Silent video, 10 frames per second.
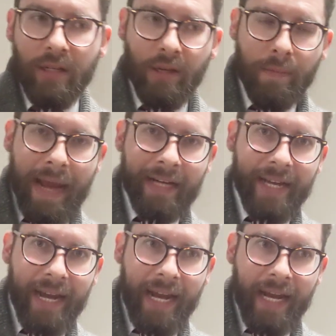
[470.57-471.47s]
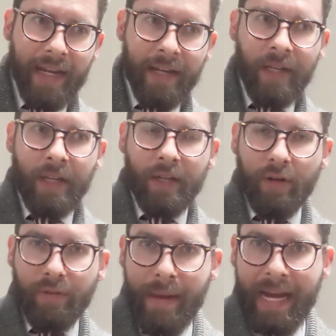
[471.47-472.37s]
Go back to A,
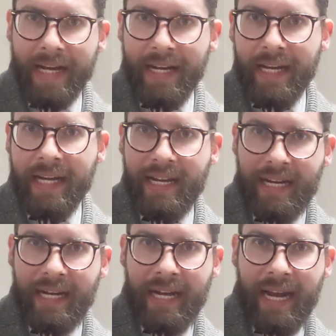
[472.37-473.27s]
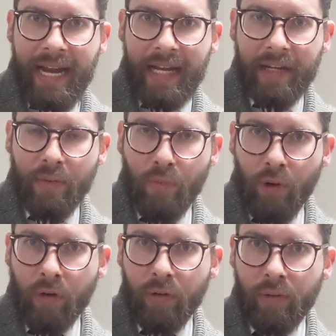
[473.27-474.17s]
go from A to E, E to A, and you
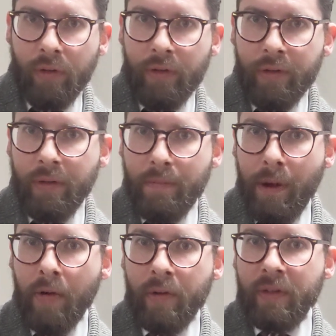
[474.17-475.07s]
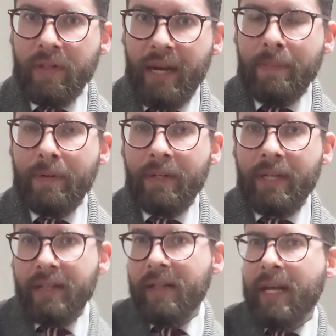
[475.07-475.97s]
work on all of those components separately.
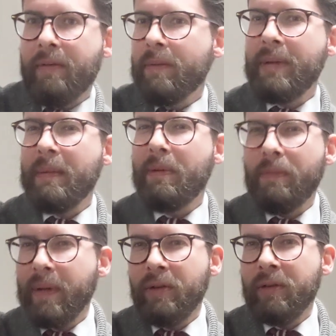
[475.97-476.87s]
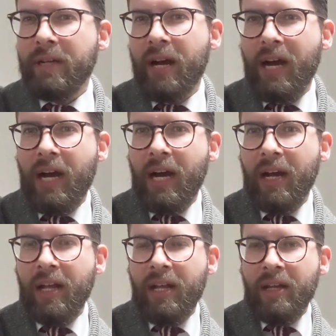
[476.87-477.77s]
It's like when people build a car,
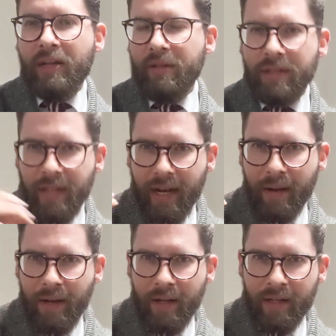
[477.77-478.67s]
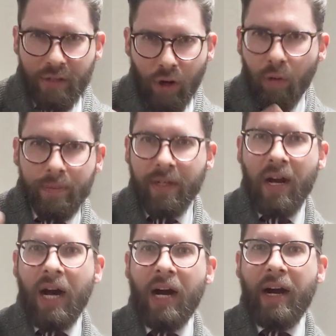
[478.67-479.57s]
and just like sculpt a
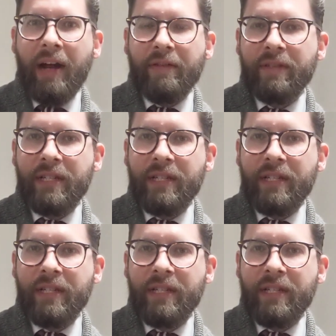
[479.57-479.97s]
car out of